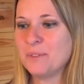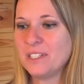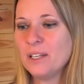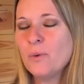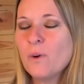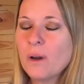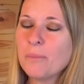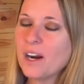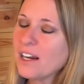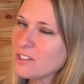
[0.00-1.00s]
seeing what
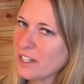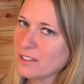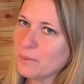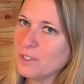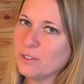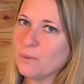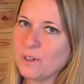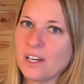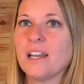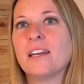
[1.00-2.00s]
projects we should
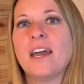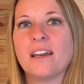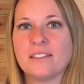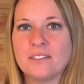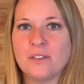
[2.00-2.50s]
work on next.